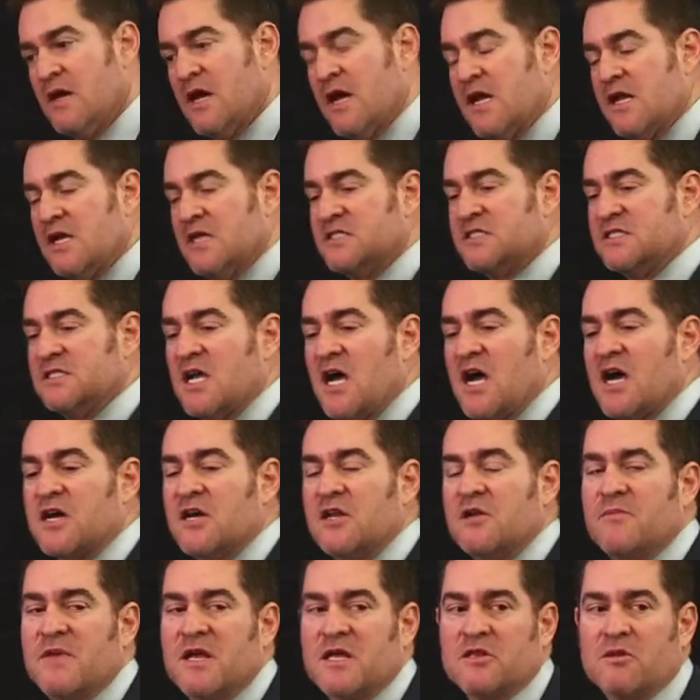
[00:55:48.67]
and it's not
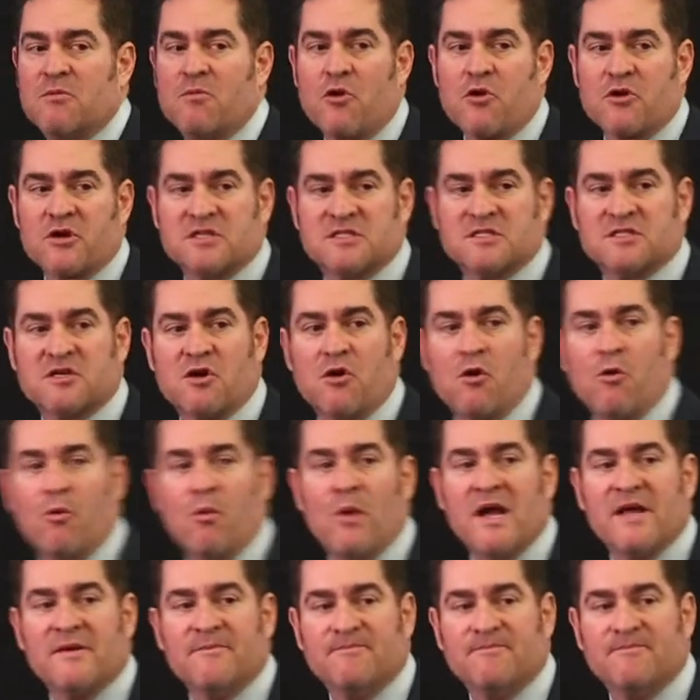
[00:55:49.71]
going to make the markets go away.